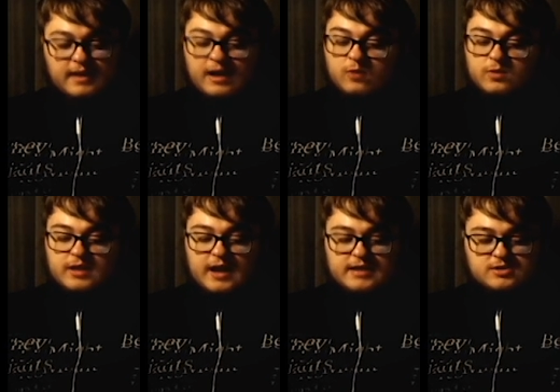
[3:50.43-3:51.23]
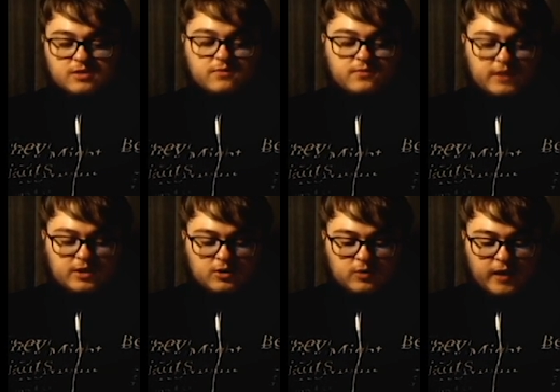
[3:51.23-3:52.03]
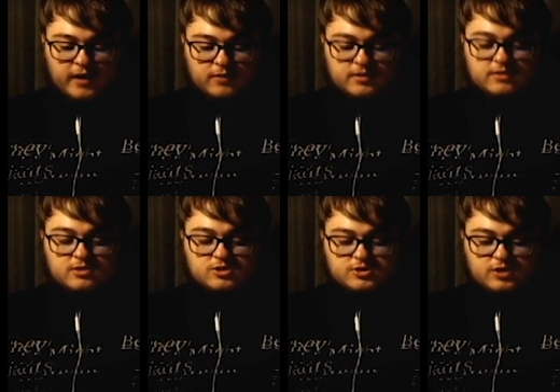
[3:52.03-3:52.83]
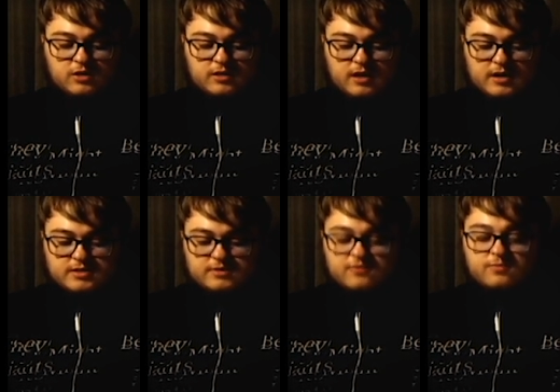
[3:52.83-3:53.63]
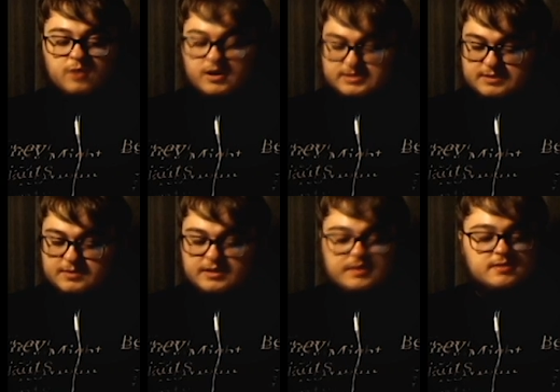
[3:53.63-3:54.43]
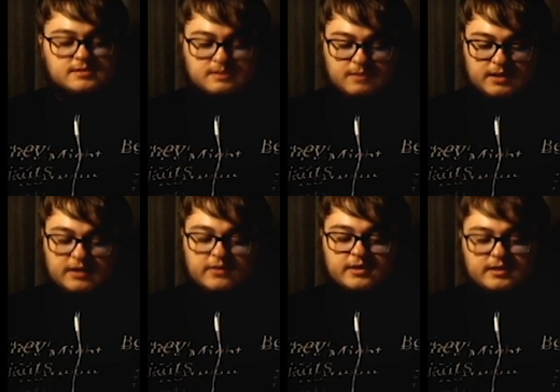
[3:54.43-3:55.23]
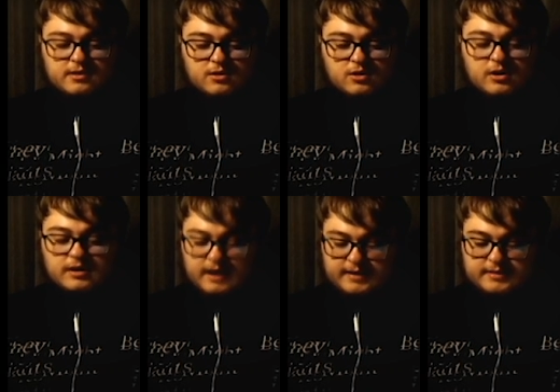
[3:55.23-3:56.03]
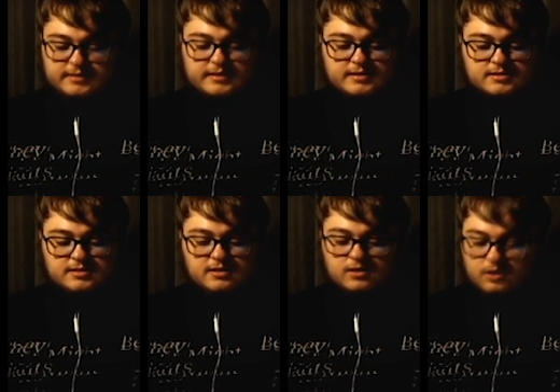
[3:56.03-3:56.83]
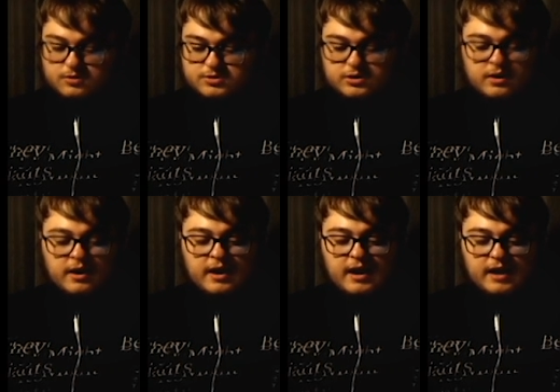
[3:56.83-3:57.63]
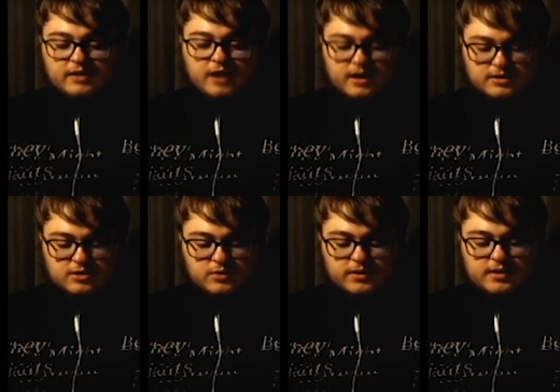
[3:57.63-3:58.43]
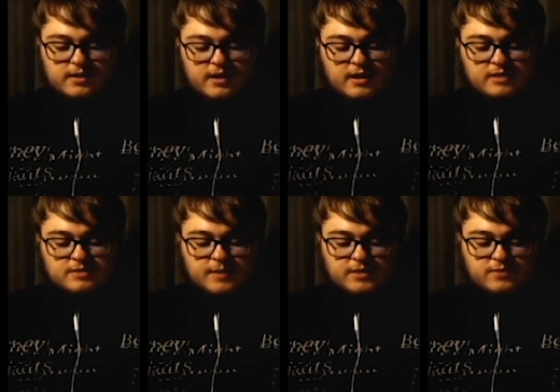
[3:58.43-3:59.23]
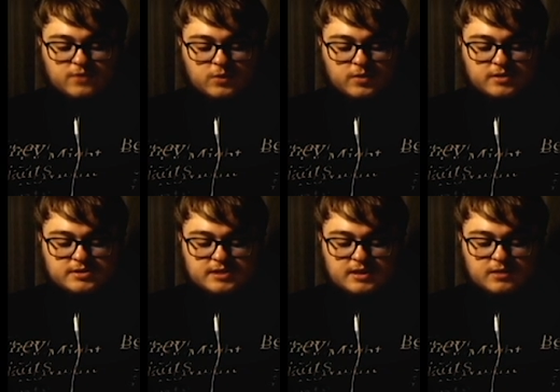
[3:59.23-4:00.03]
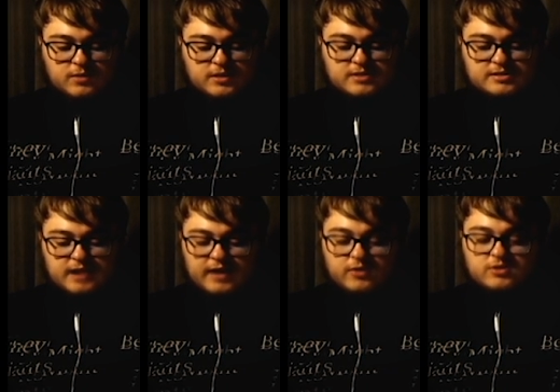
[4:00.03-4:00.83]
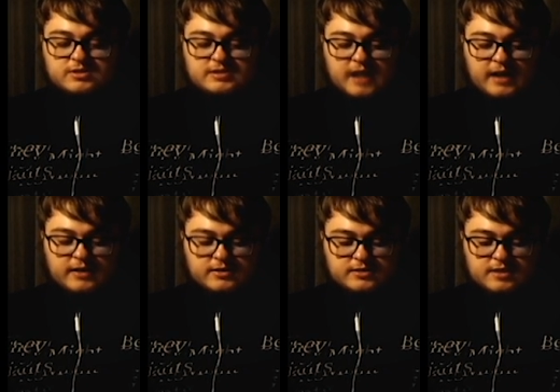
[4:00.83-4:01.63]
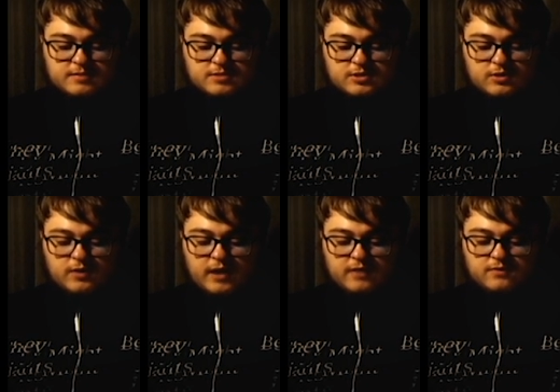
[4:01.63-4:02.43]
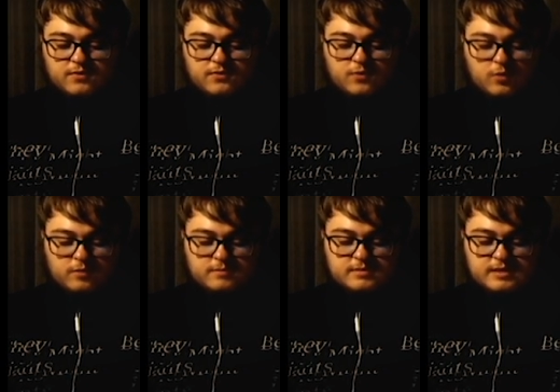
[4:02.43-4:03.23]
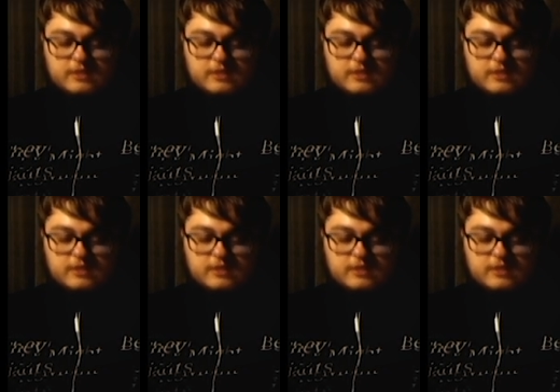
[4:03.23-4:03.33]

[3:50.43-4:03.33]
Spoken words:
Layout relies on figure ground and the Gestalt laws of proximity, similarity, connectedness, closure, and continuity to make the viewer see what the designer desires them to out of the forms